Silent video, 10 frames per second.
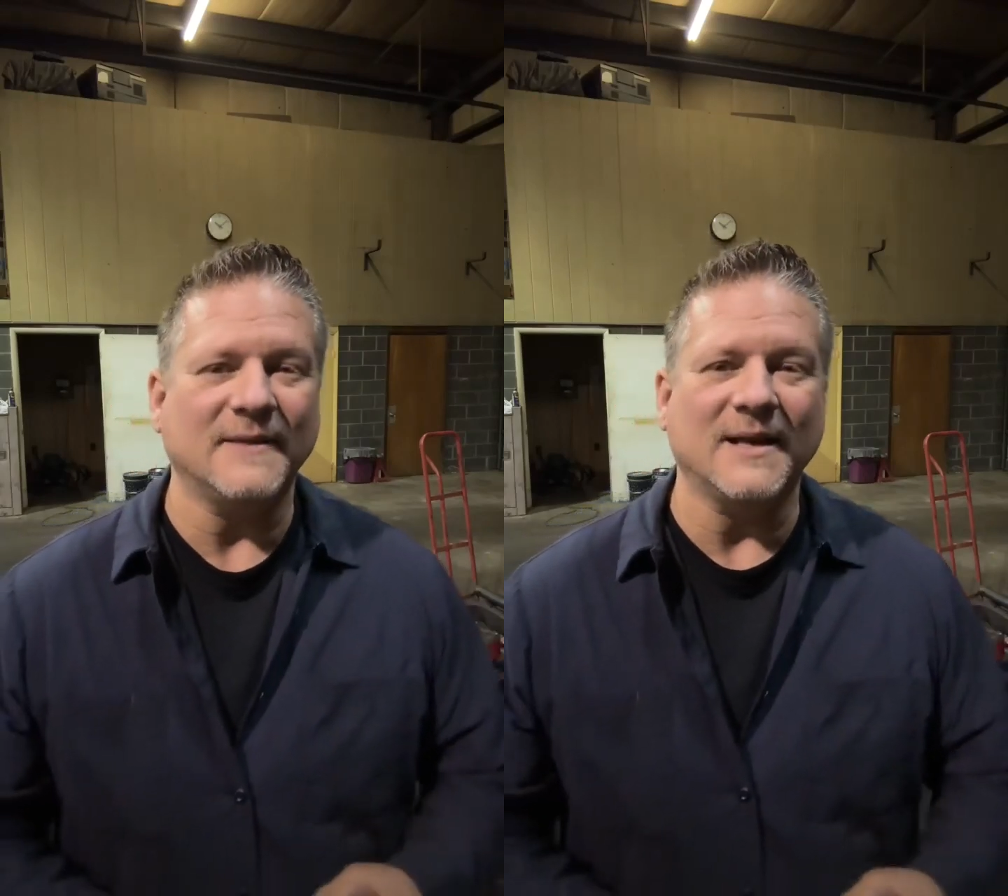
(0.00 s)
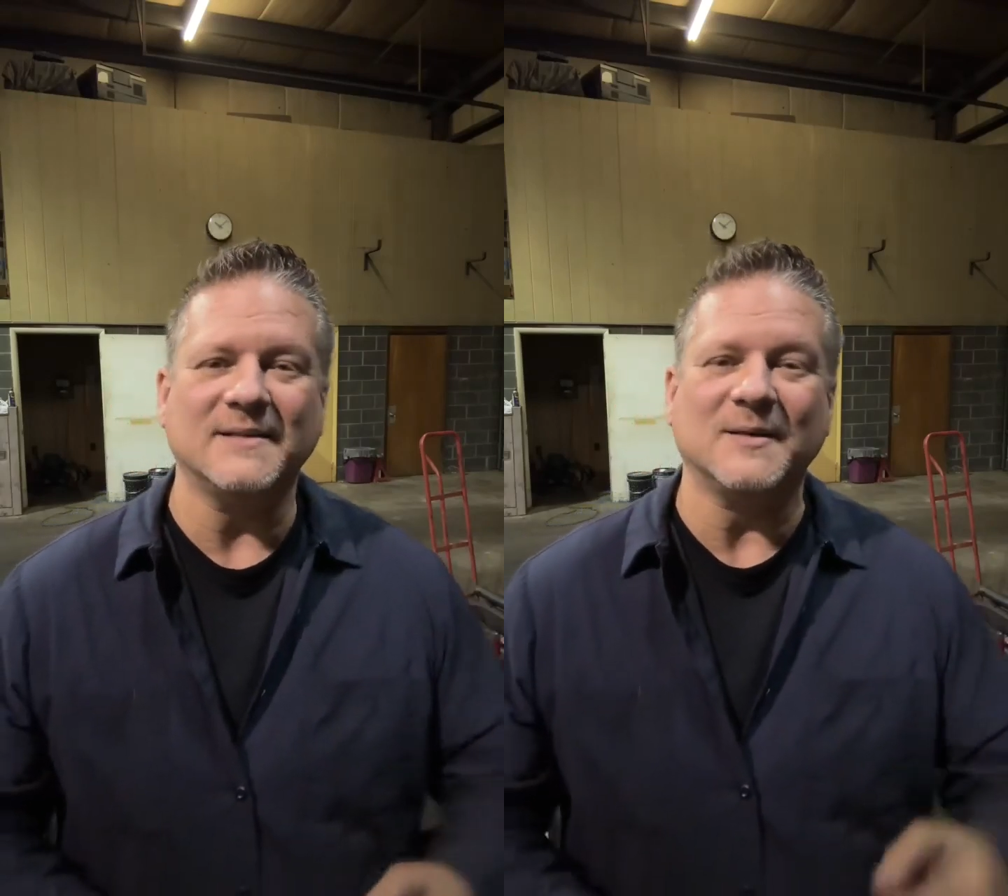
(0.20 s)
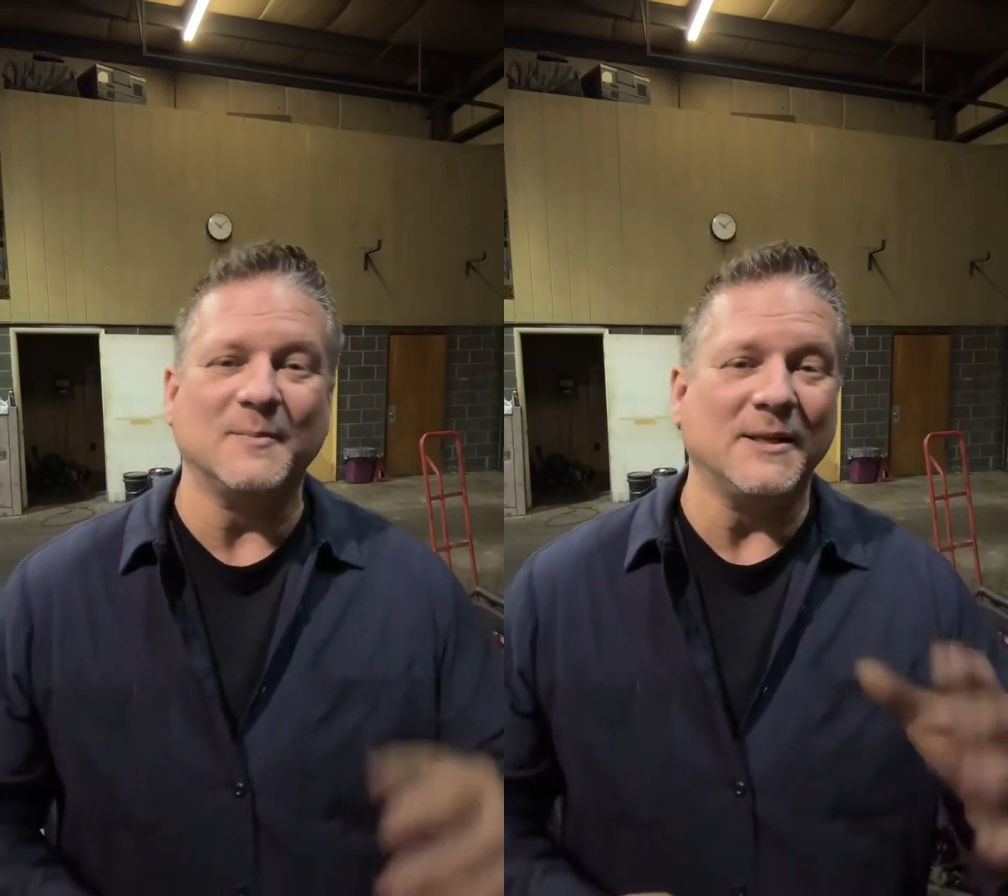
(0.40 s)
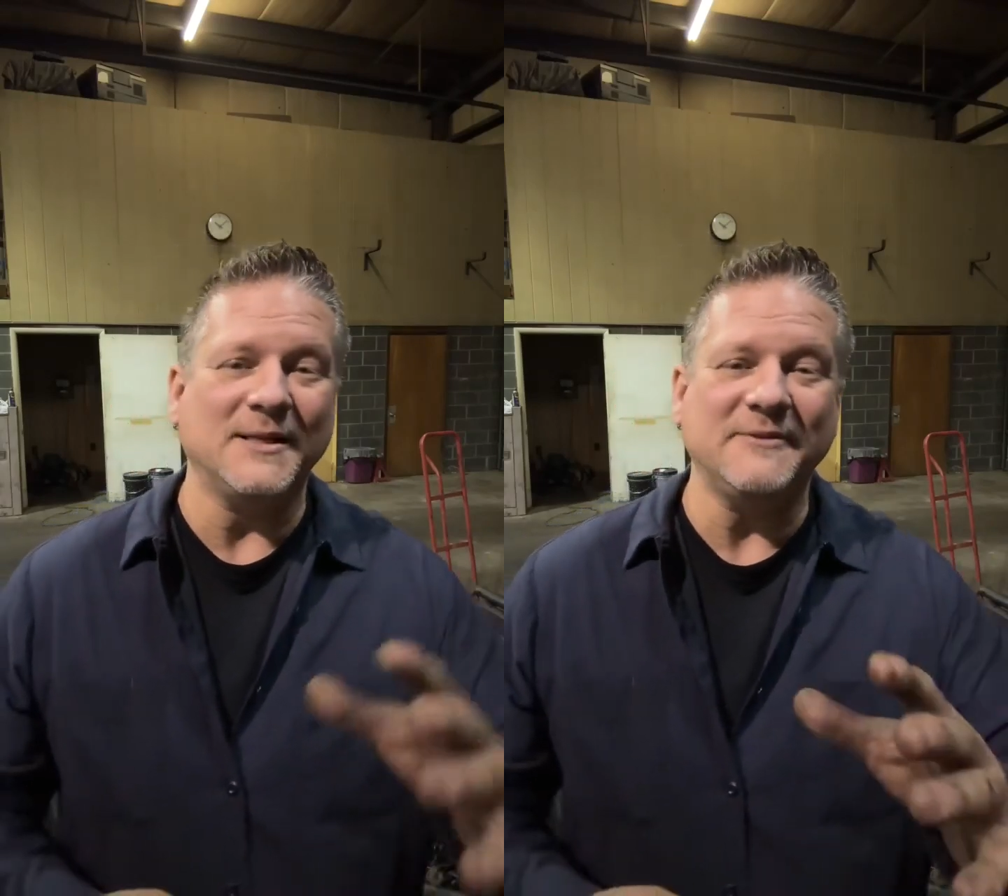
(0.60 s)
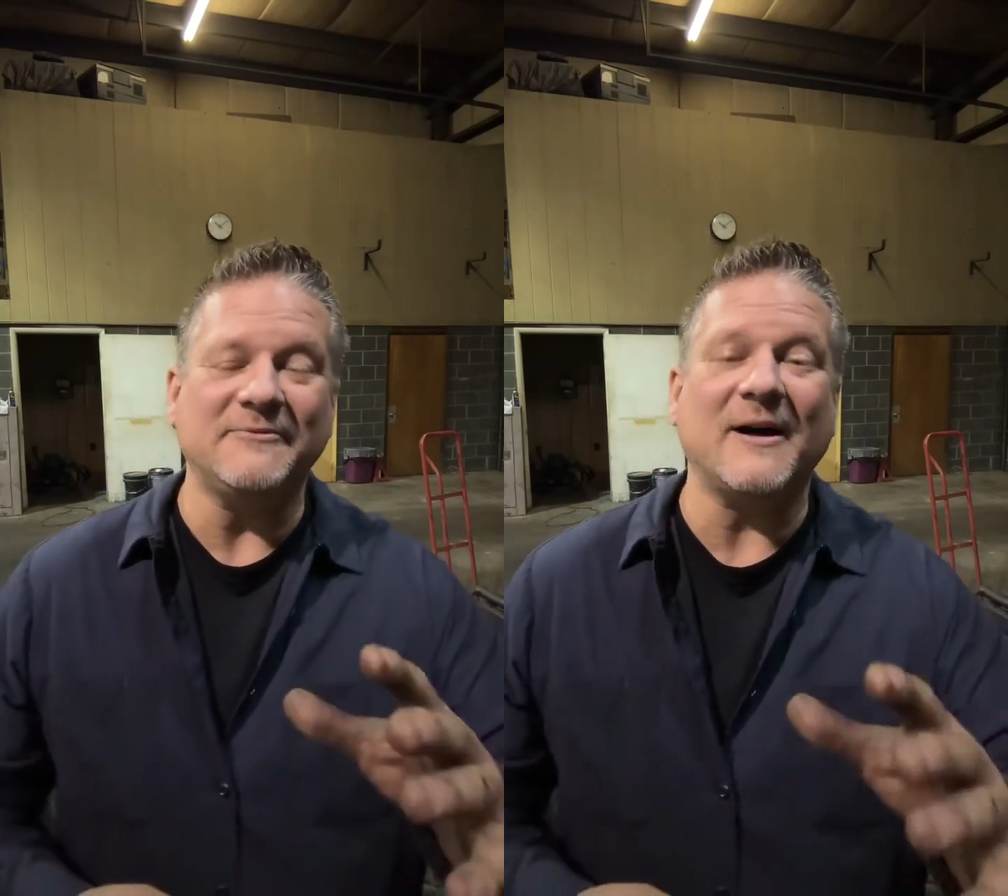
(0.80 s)
That is
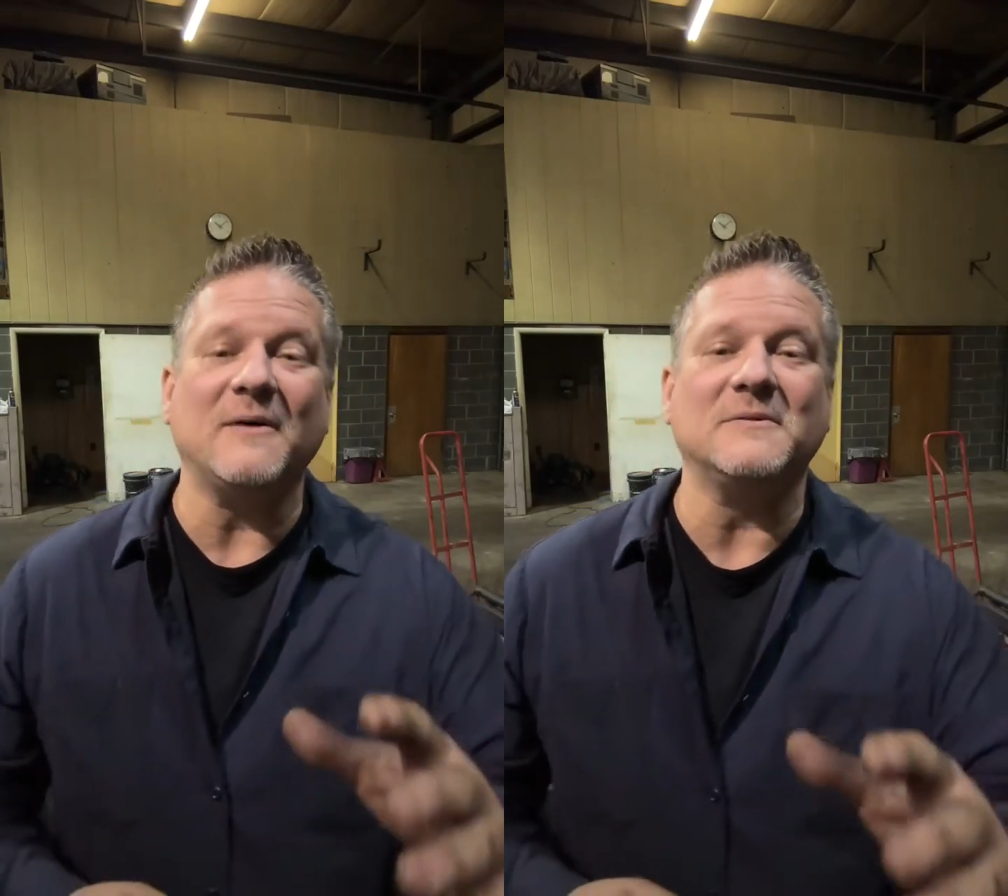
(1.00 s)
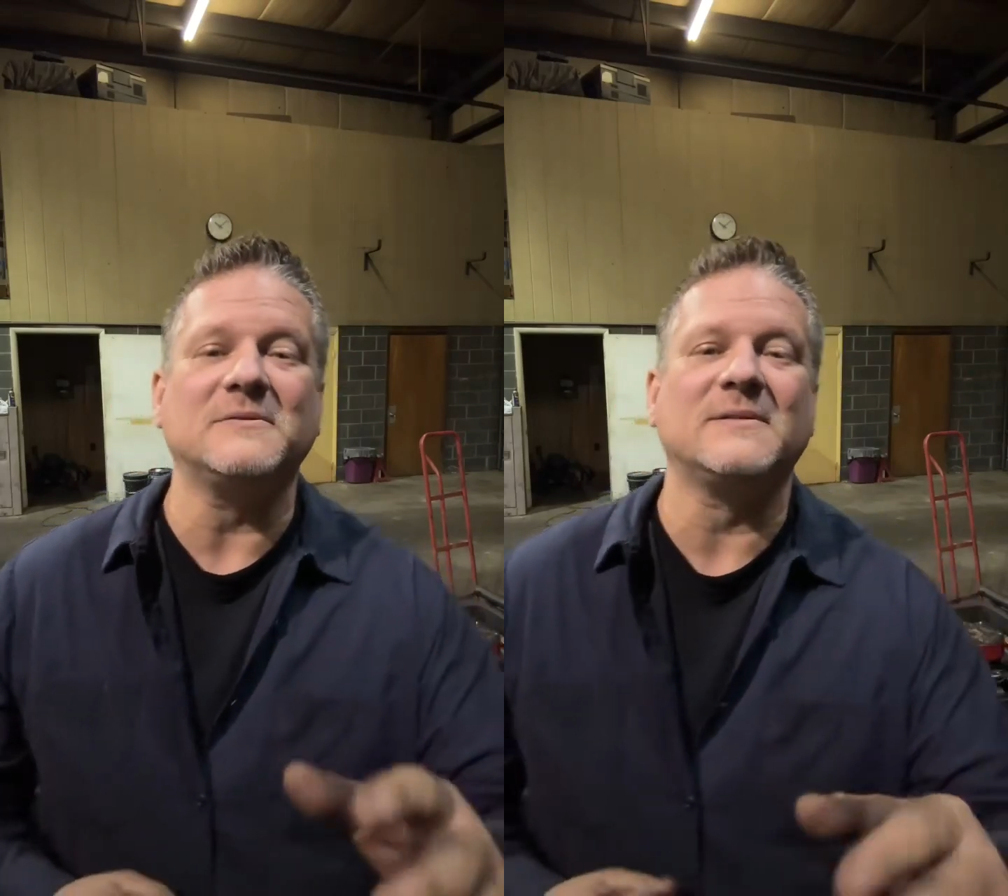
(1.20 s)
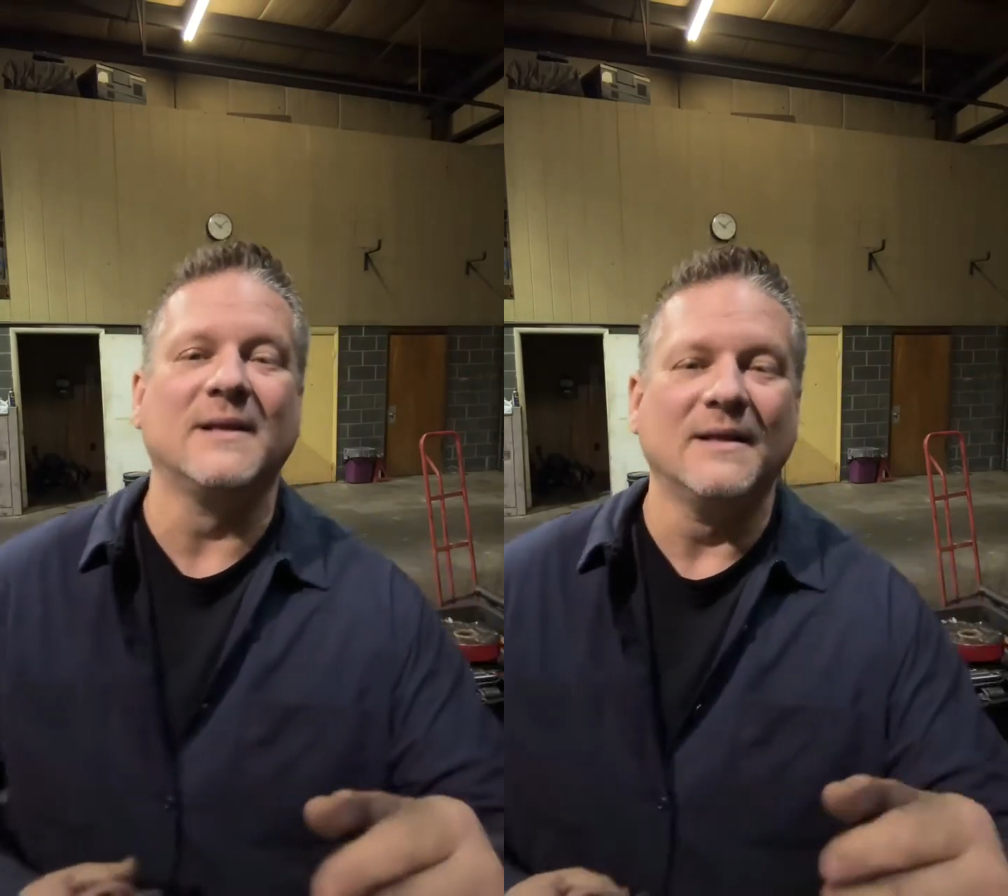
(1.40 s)
completely false.